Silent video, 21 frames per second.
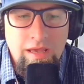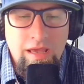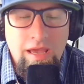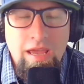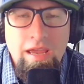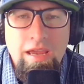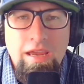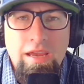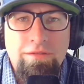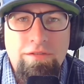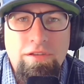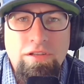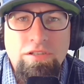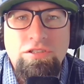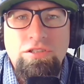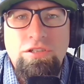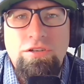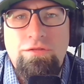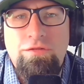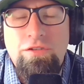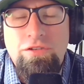Hey, if this
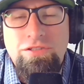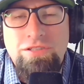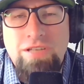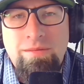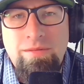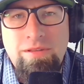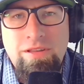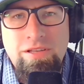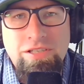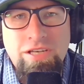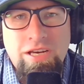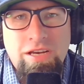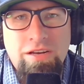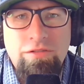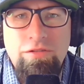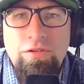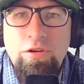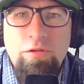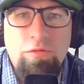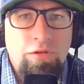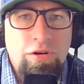is your first time to the channel
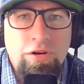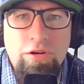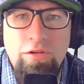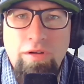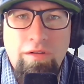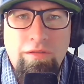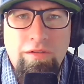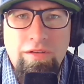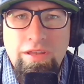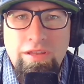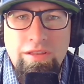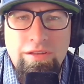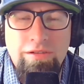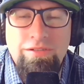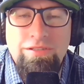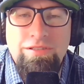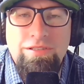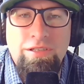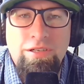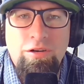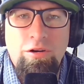and you want to know everything there
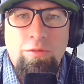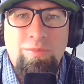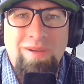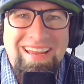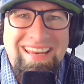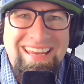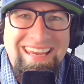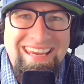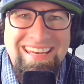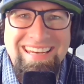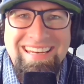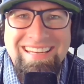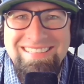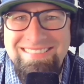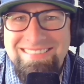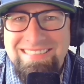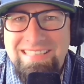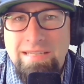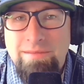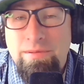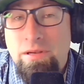is to know about eating,
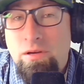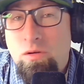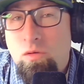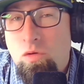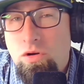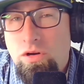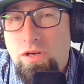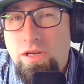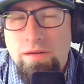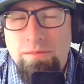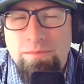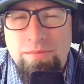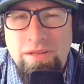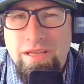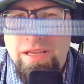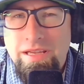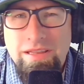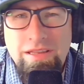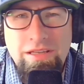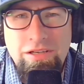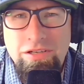sleeping, working,
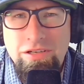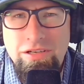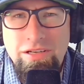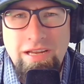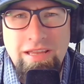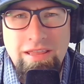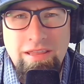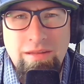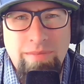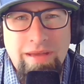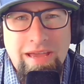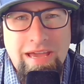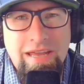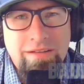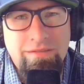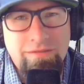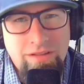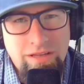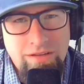playing, the good and the bad of